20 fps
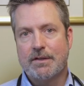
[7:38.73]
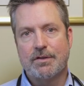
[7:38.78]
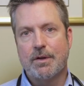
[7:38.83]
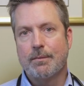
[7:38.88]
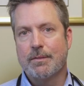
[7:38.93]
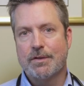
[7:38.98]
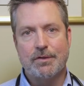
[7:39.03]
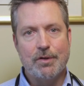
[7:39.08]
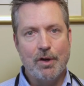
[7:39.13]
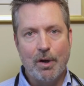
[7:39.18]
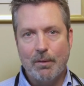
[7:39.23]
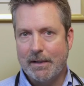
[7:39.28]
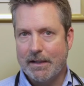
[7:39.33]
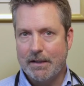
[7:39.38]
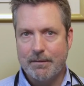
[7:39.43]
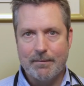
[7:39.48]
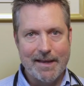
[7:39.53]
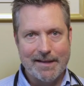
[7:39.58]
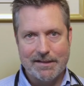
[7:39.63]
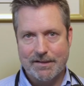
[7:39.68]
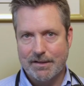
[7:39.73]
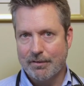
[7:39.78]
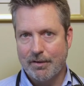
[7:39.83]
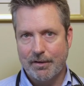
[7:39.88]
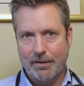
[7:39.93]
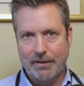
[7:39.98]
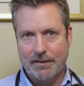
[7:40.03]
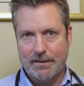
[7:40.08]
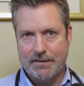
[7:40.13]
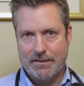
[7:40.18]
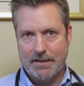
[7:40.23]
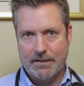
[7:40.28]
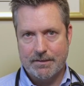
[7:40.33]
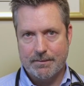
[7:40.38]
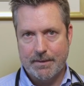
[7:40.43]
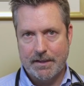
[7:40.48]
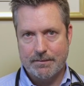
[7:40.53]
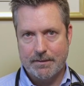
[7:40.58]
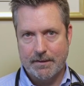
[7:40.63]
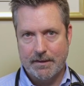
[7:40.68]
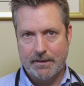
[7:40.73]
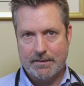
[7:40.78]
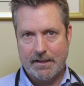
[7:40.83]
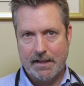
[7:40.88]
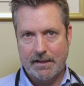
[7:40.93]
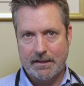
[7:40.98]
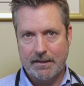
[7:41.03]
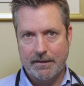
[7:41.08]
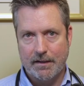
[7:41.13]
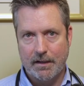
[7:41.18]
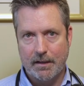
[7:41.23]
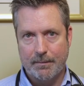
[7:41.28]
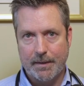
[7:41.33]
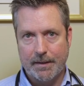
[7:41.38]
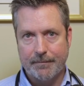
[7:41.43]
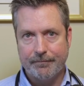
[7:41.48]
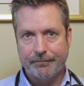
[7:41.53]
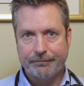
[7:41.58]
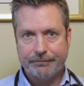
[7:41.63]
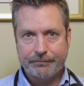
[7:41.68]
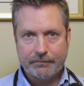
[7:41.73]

There's almost nobody who makes it longer than six weeks with this kind of therapy.